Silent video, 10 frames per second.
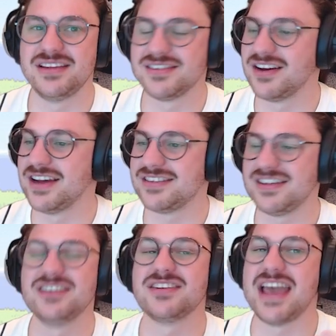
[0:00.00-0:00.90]
insights
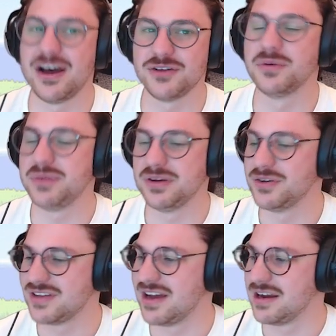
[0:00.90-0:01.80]
into how to appeal
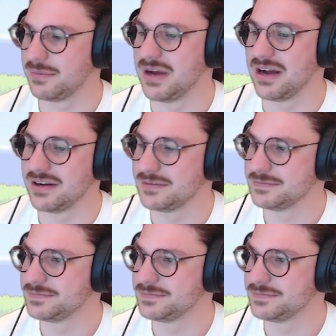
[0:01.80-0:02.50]
your target market.